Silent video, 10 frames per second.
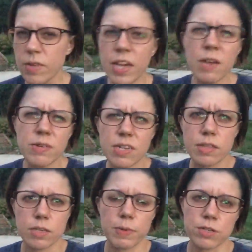and it was
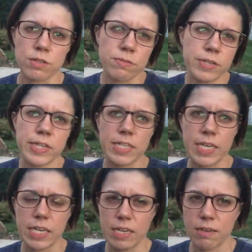nothing special, very
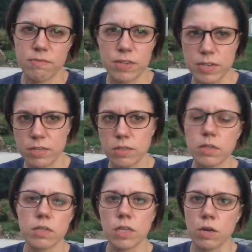dinky, very,
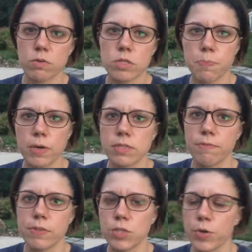sparse
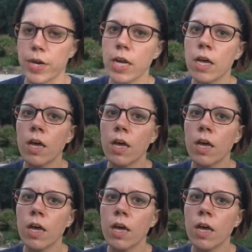inventory.